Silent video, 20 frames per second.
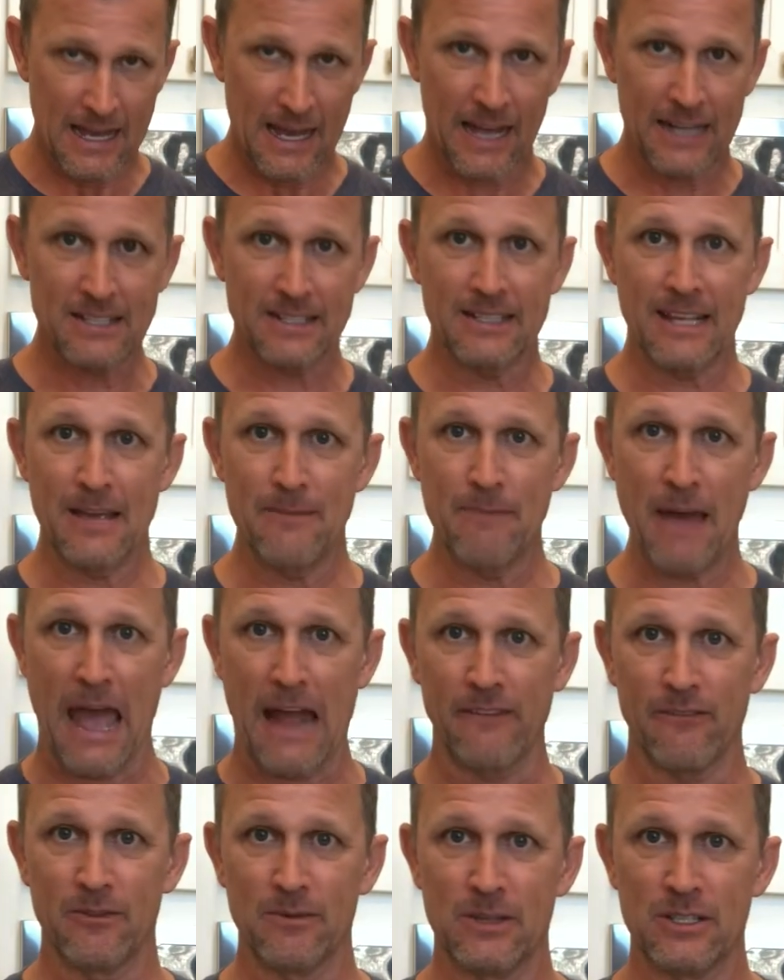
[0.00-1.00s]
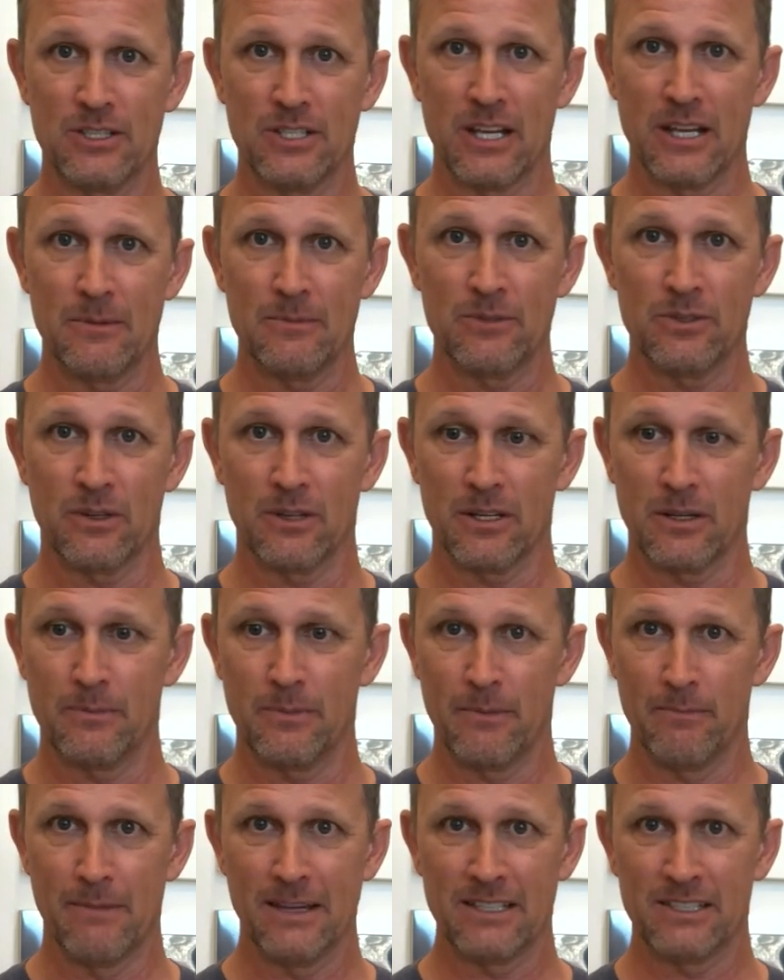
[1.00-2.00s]
I just came back from the gym, so I'm going
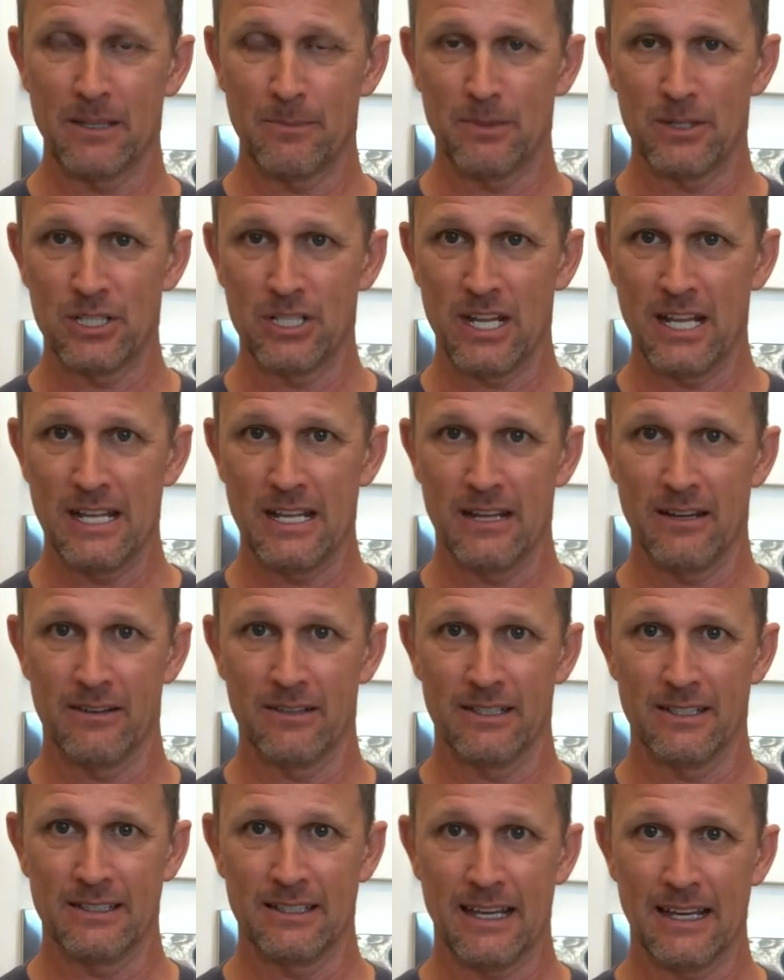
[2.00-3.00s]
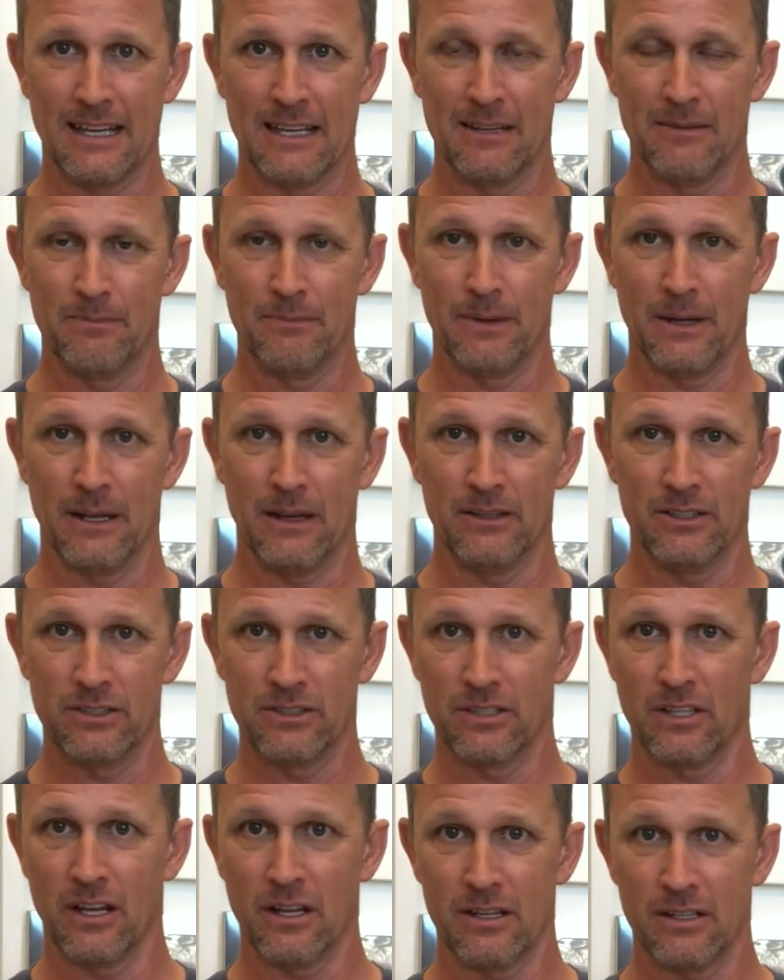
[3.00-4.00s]
to mix up a shake here in a second, but I'm going
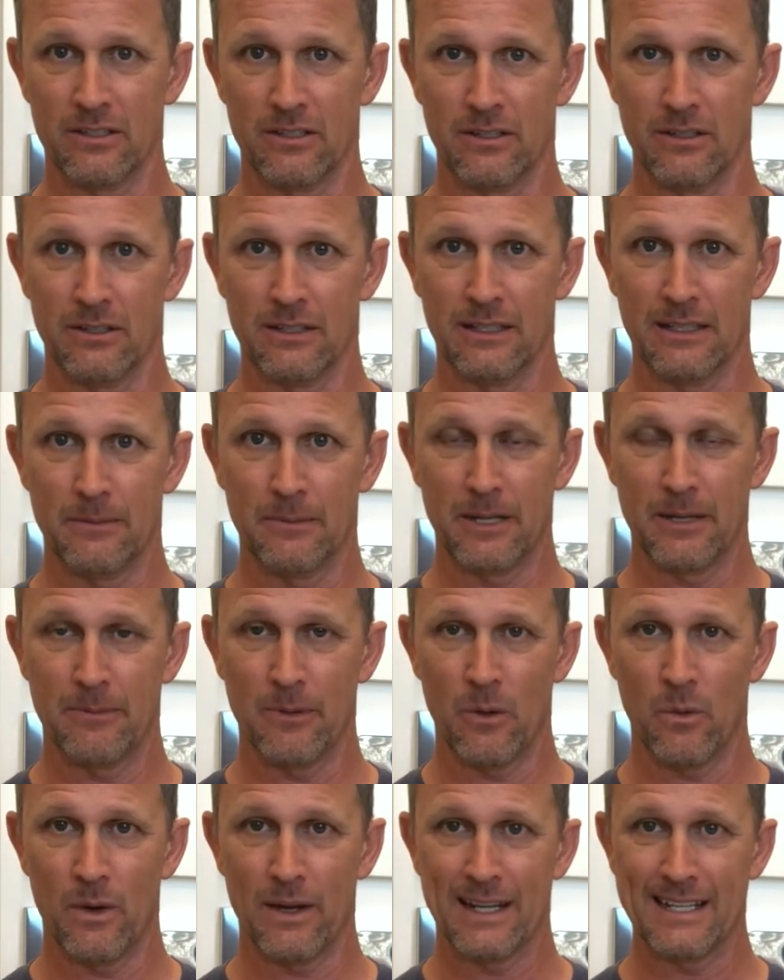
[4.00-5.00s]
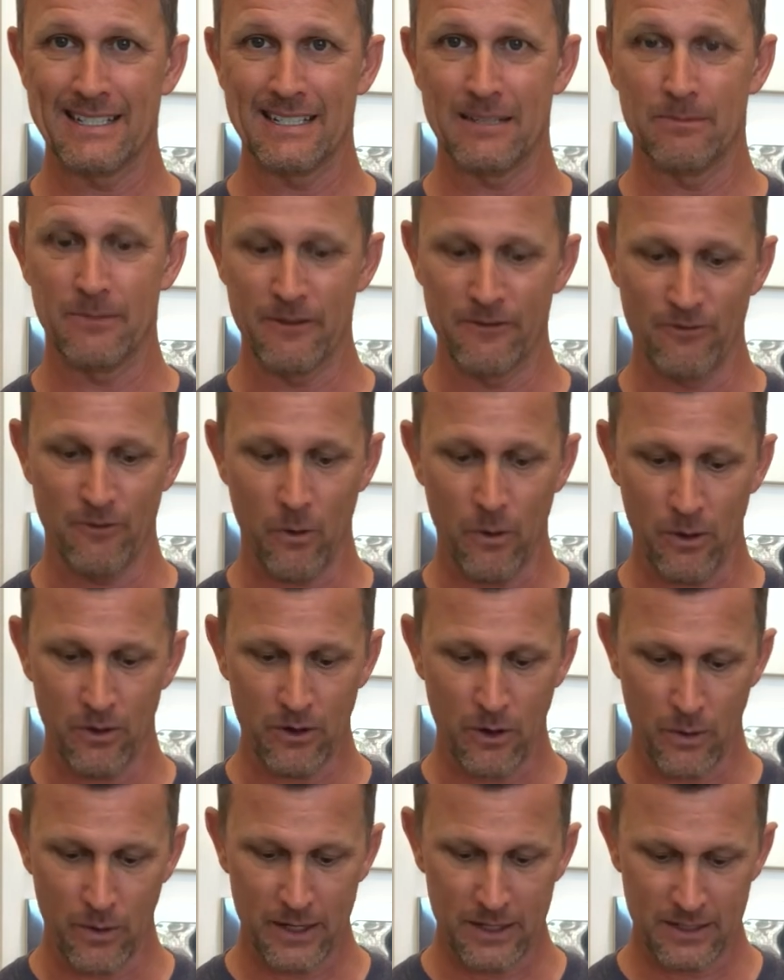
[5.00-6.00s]
to talk to you a little bit about what I did before
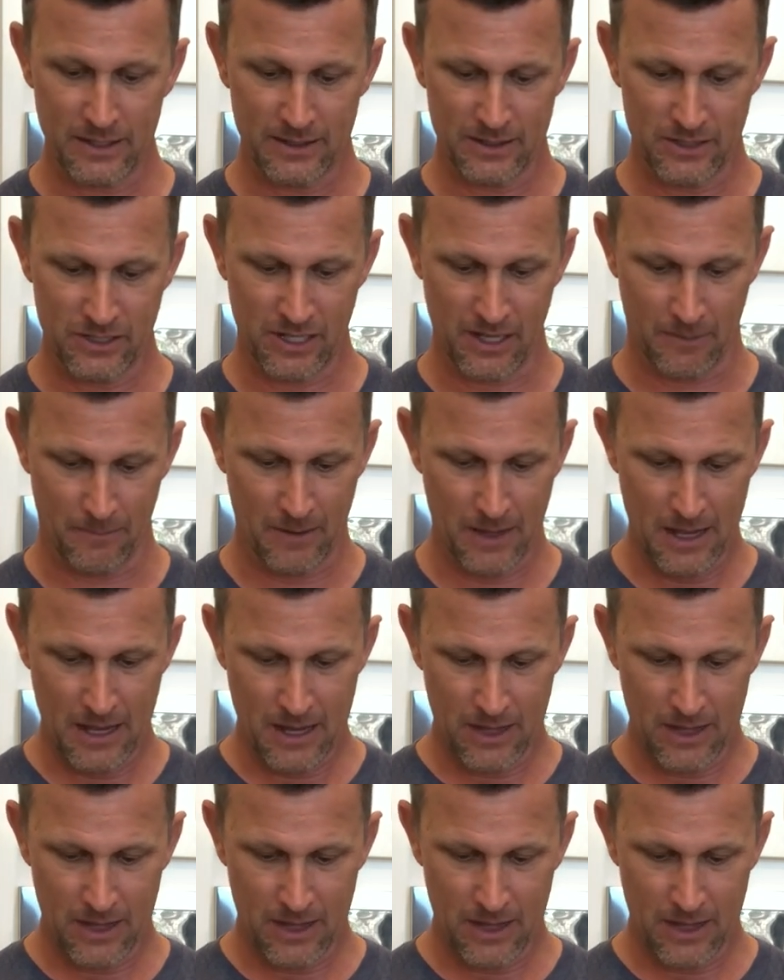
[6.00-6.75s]
going to the gym.